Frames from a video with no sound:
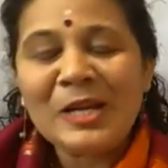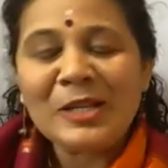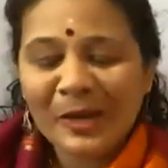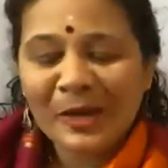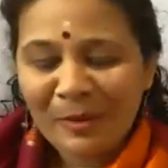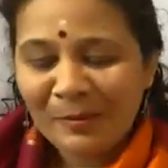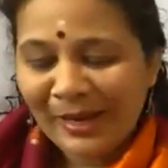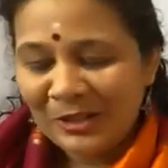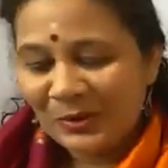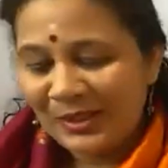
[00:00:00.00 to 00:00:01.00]
So coming
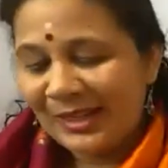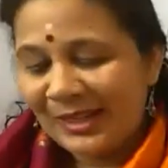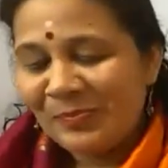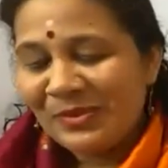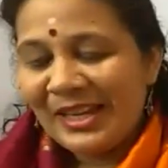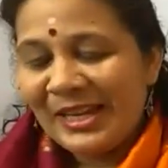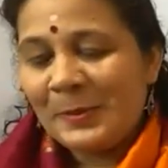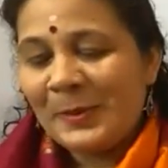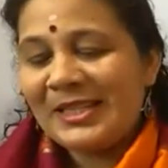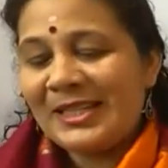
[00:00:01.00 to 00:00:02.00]
back to the
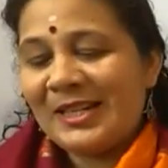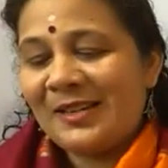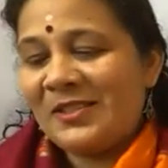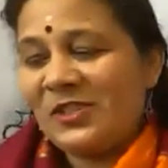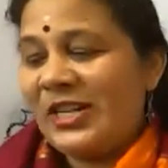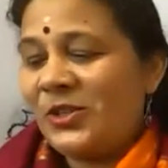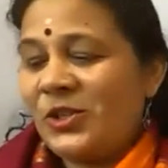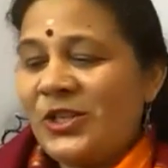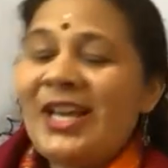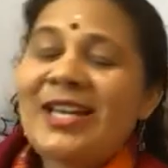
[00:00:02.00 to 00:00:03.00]
experience that I was trying to
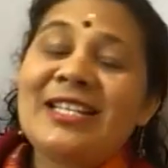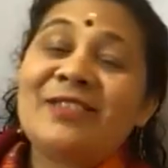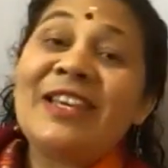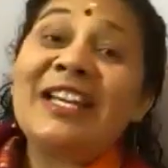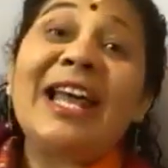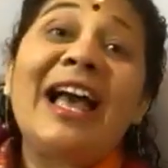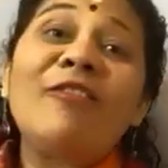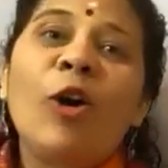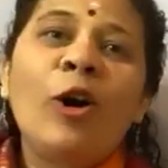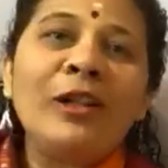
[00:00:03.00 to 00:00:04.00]
share is, we can have
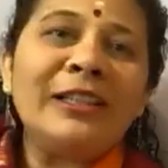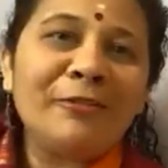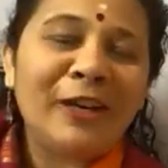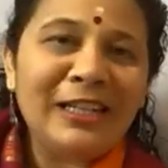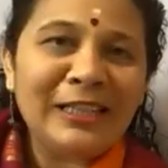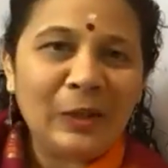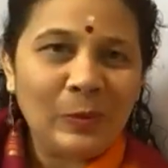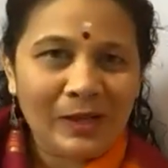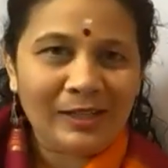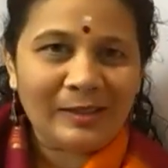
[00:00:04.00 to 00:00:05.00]
all the fun in the
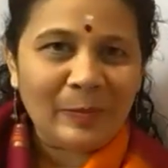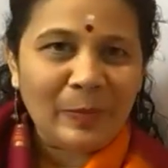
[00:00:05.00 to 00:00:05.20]
world.